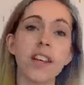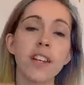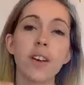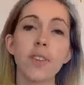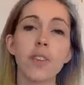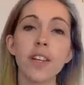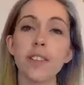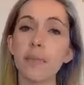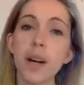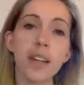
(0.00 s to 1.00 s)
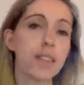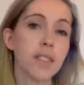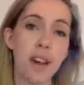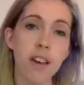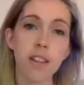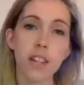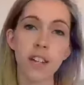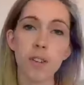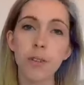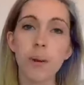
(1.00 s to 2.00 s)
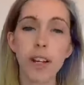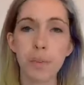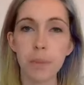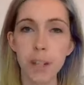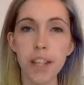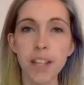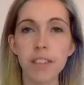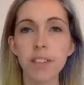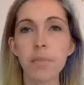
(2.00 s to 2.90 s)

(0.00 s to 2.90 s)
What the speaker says: You know, this is my son in whom I am pleased.